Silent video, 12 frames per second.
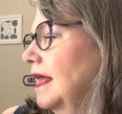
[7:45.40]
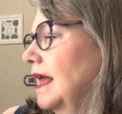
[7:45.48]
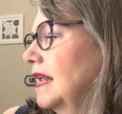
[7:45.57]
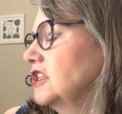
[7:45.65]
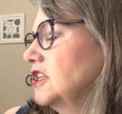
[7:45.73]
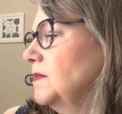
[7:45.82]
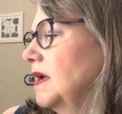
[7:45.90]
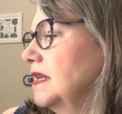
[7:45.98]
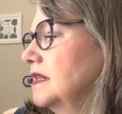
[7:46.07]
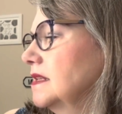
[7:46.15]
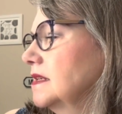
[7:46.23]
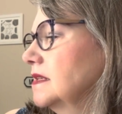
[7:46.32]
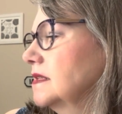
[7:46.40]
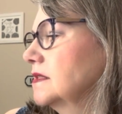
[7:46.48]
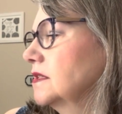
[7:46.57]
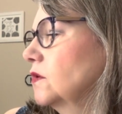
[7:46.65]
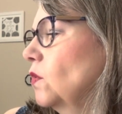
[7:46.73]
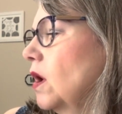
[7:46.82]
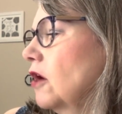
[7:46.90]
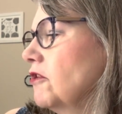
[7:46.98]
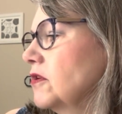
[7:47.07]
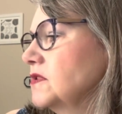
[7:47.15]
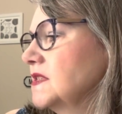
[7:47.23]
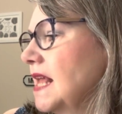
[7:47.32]
And she made the
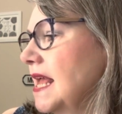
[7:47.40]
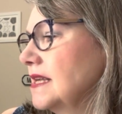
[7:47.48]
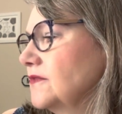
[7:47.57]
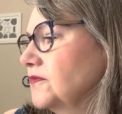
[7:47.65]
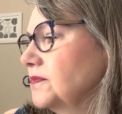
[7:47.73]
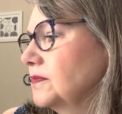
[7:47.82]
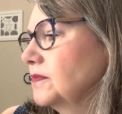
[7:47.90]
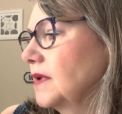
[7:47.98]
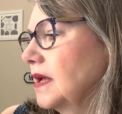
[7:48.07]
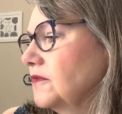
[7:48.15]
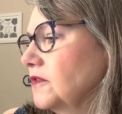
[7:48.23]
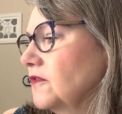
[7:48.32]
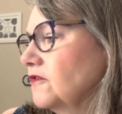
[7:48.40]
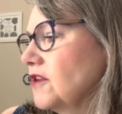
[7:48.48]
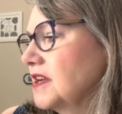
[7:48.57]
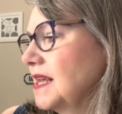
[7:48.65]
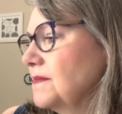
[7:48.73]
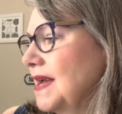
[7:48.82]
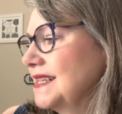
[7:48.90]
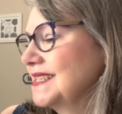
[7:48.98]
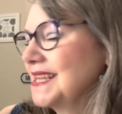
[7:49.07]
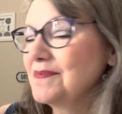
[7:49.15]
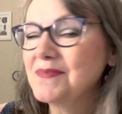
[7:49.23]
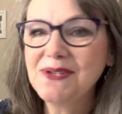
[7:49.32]
Saguaro set from the Friday Pattern
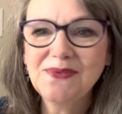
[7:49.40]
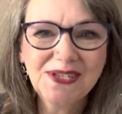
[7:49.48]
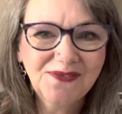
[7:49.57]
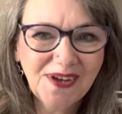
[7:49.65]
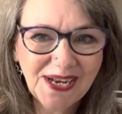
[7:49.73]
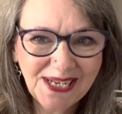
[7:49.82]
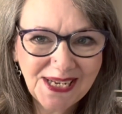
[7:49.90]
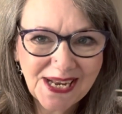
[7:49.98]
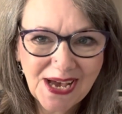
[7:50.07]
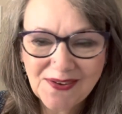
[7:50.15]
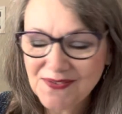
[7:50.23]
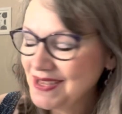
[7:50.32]
Company, which funnily enough,